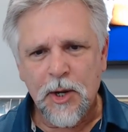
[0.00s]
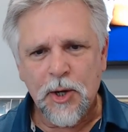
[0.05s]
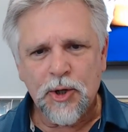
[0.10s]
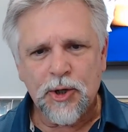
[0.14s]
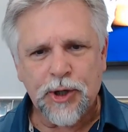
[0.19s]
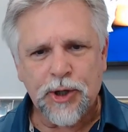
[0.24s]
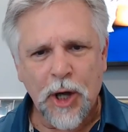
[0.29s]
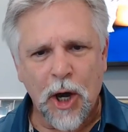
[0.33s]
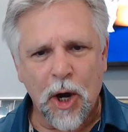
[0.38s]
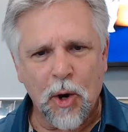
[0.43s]

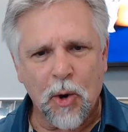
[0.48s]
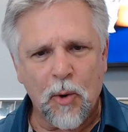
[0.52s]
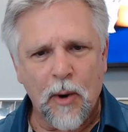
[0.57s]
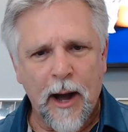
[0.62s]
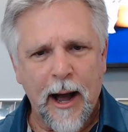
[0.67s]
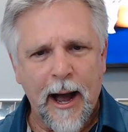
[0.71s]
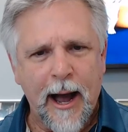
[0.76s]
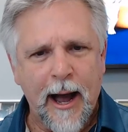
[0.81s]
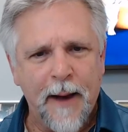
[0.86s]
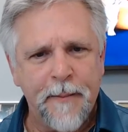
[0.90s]

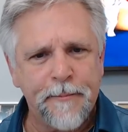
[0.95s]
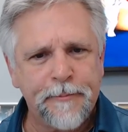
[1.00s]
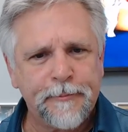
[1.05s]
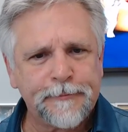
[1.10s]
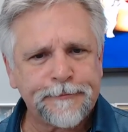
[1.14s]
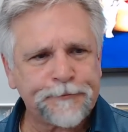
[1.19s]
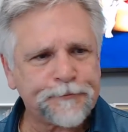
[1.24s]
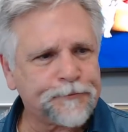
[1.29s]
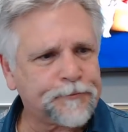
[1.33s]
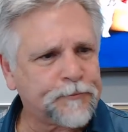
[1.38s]
So
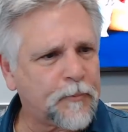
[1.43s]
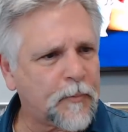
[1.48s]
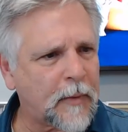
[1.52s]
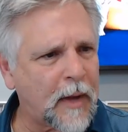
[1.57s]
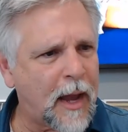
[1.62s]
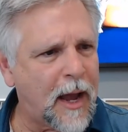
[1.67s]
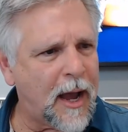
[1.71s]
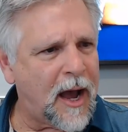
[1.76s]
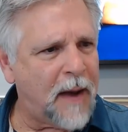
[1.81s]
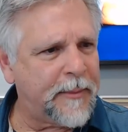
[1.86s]
um,
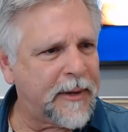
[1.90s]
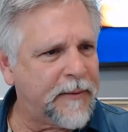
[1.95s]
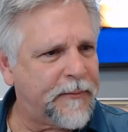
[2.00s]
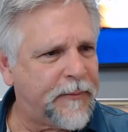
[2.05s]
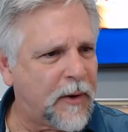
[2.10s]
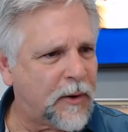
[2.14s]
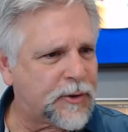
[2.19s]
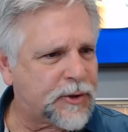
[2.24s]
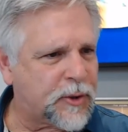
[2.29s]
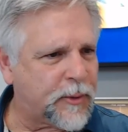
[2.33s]
how many
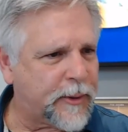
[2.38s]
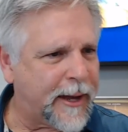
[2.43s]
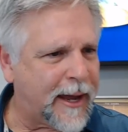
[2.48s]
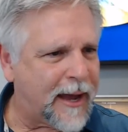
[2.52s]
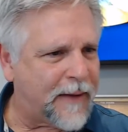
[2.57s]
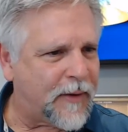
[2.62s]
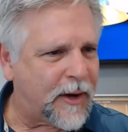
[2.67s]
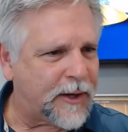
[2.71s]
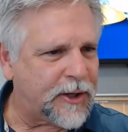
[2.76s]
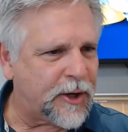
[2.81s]
folks do we
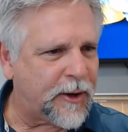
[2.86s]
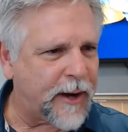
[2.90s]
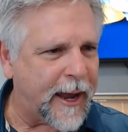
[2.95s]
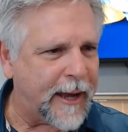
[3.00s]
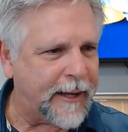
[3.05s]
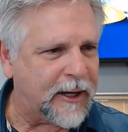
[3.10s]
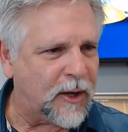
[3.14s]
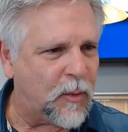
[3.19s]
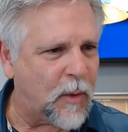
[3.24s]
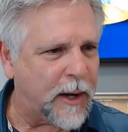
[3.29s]
have on here?
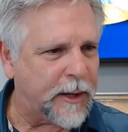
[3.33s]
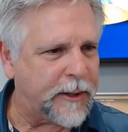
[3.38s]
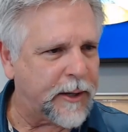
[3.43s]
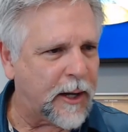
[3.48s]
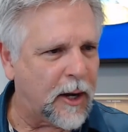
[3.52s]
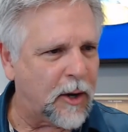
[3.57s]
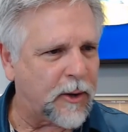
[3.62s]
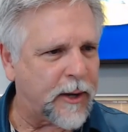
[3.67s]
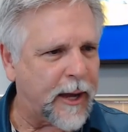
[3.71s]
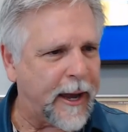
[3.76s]

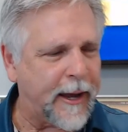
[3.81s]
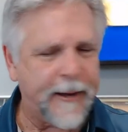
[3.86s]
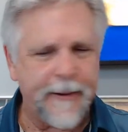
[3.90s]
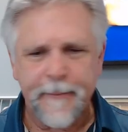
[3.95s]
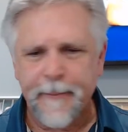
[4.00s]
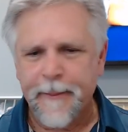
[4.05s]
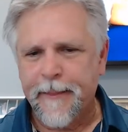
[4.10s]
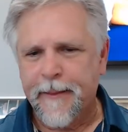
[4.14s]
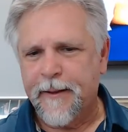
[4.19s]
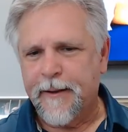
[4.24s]
eighty-one.
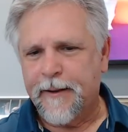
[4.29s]
Okay,